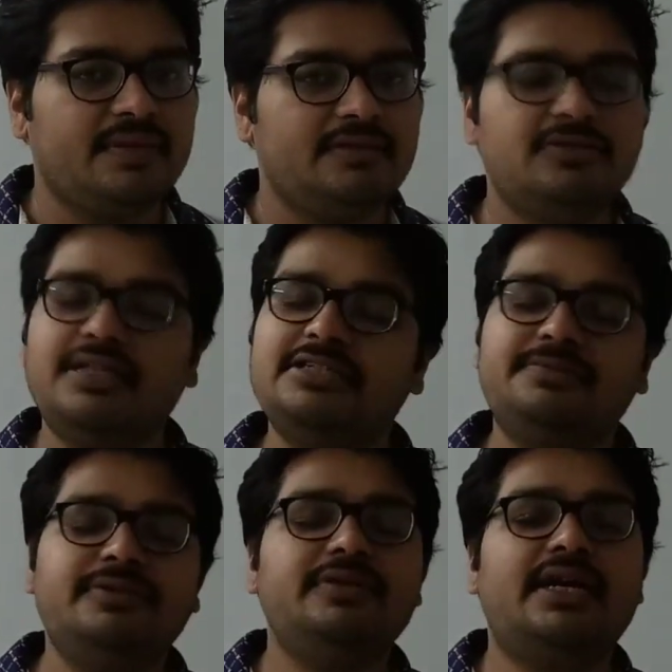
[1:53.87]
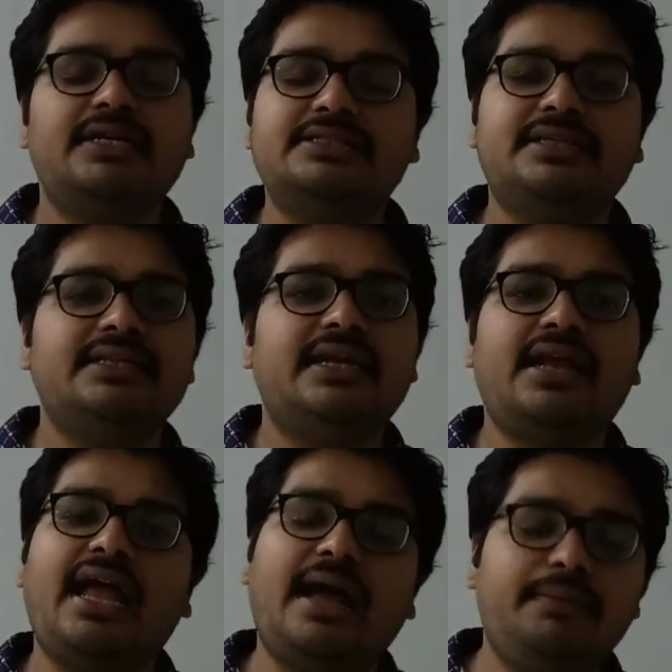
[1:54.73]
So that's when we understand that
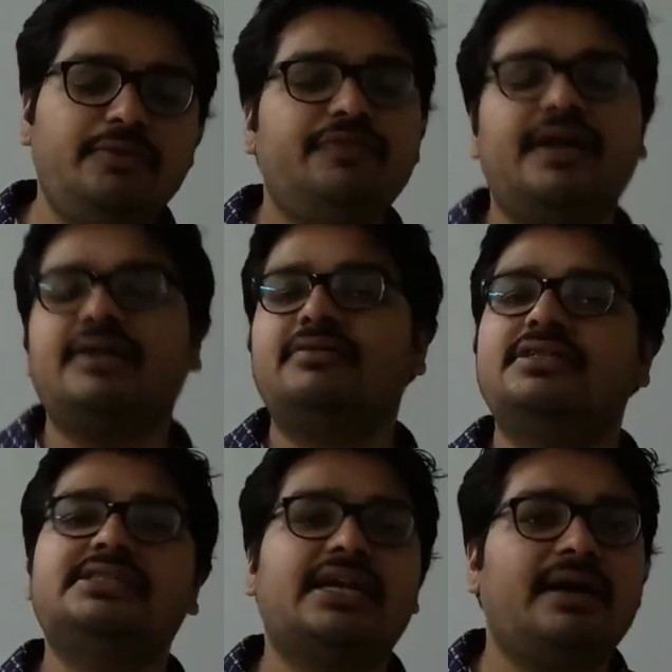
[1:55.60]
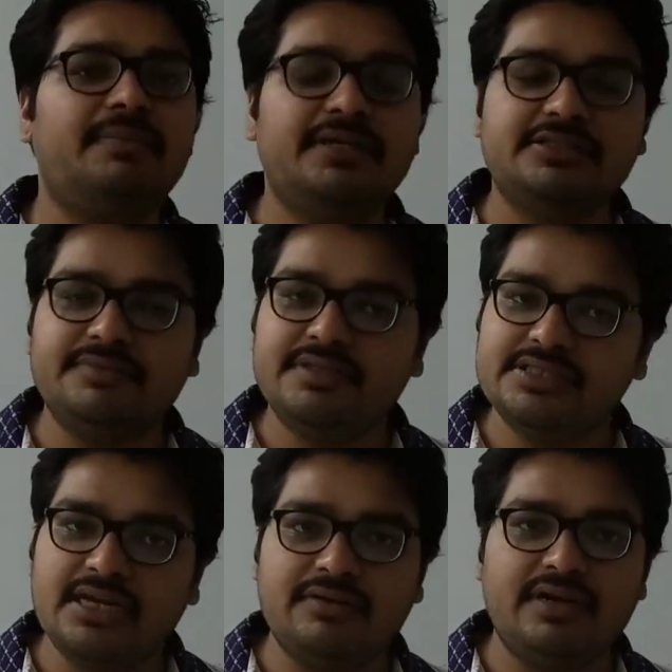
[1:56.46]
I have to find out the circumference of the
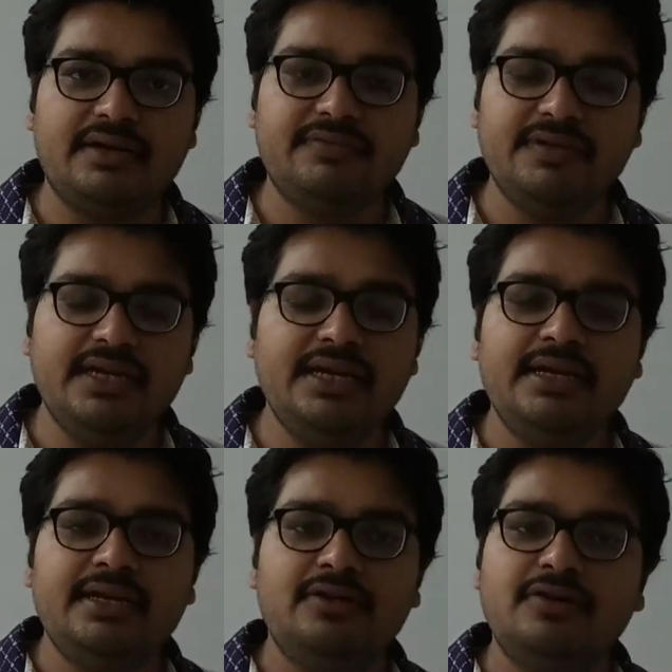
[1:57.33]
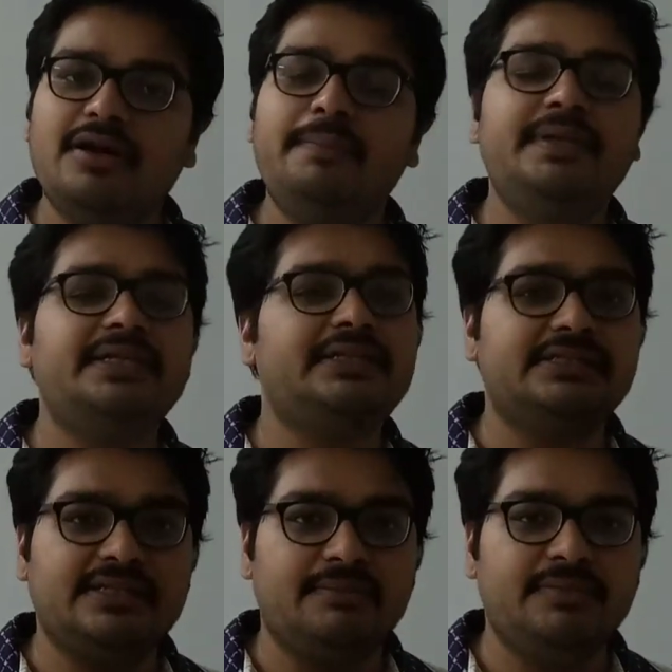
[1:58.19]
circular wheel to complete
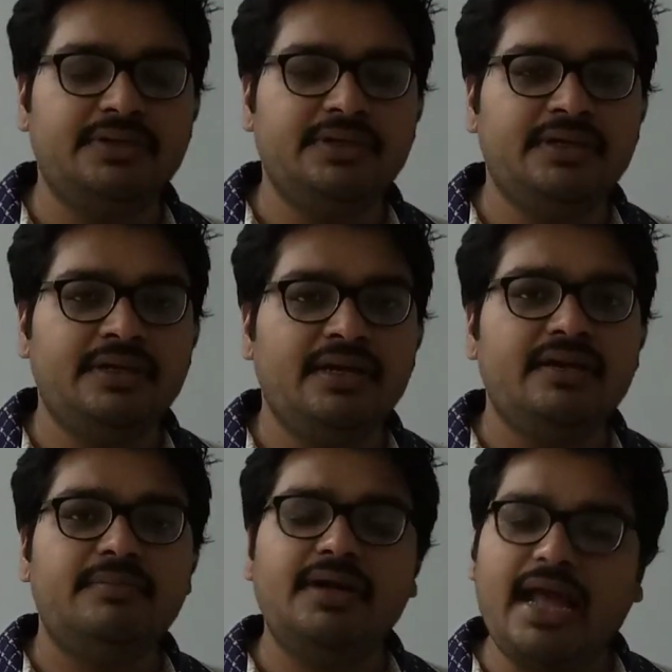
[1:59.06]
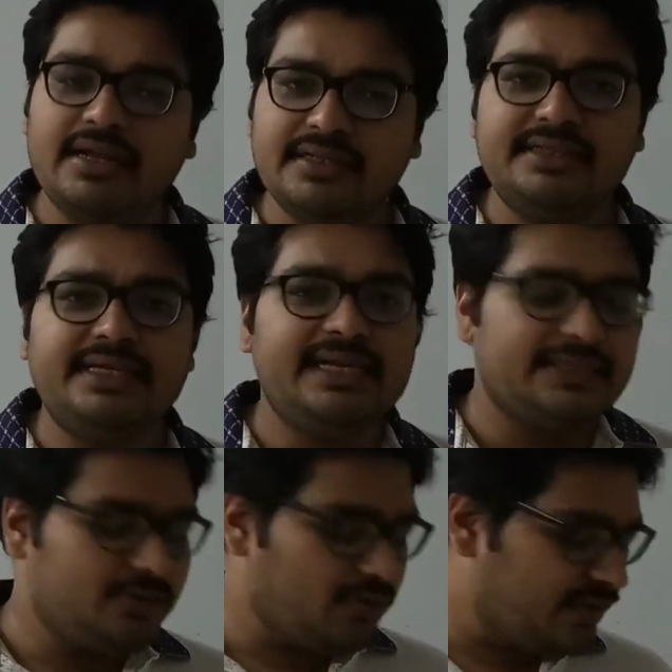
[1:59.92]
this sum. But another thing
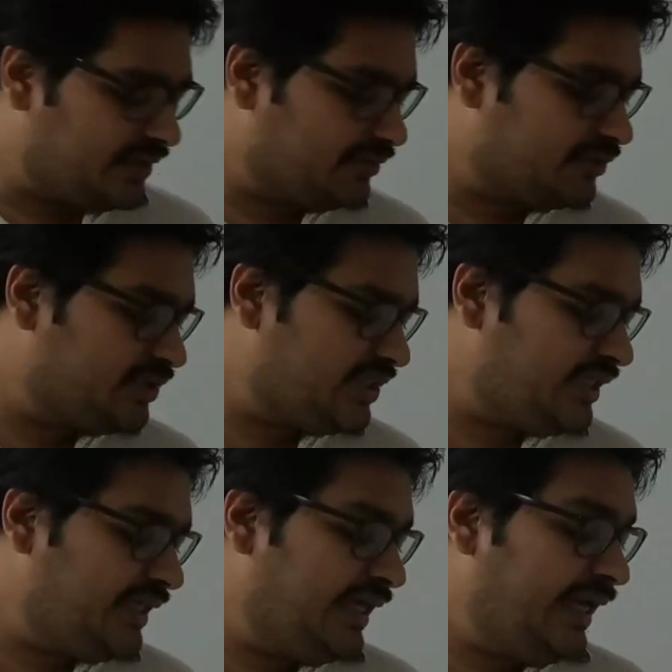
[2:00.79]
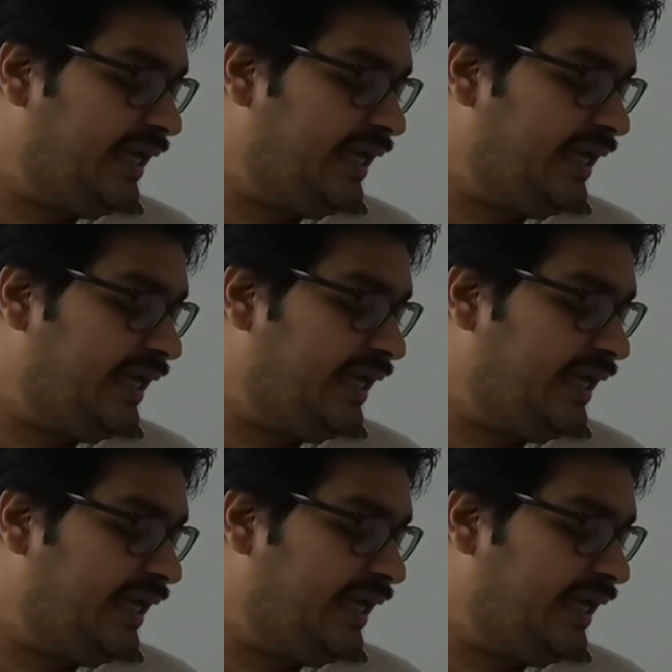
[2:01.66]
has told in the question,